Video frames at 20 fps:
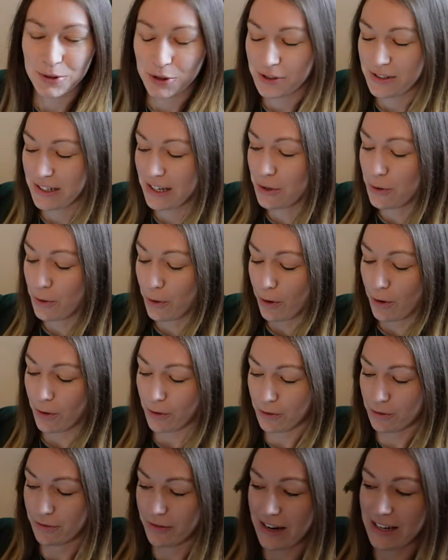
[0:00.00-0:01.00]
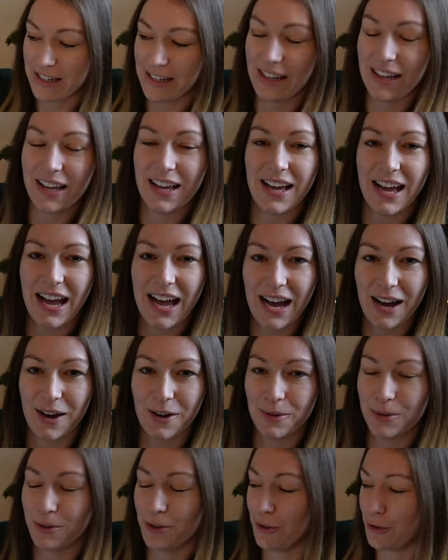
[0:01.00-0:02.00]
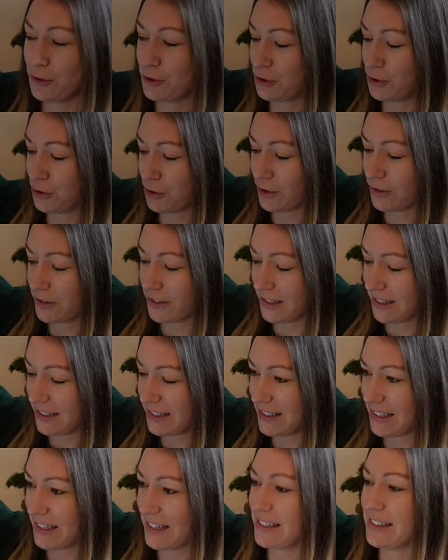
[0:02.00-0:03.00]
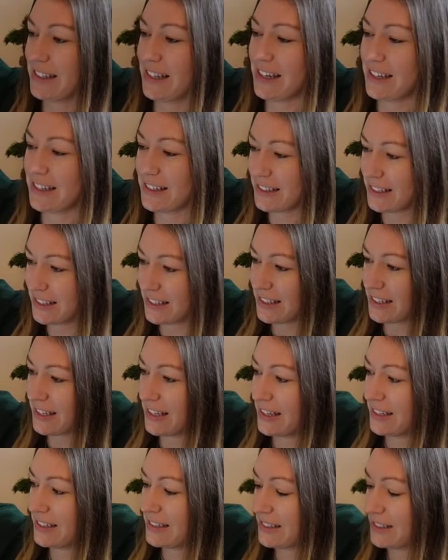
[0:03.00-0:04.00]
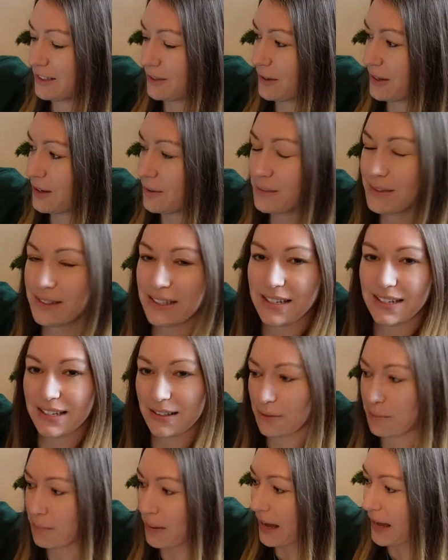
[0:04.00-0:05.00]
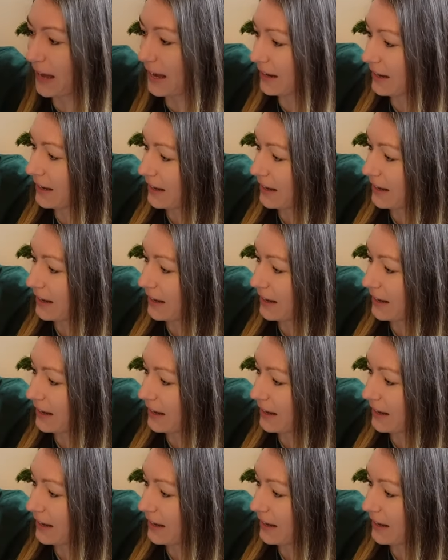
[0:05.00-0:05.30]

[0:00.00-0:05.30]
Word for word: just in awe already at how luxurious this is. So it comes in a little bag.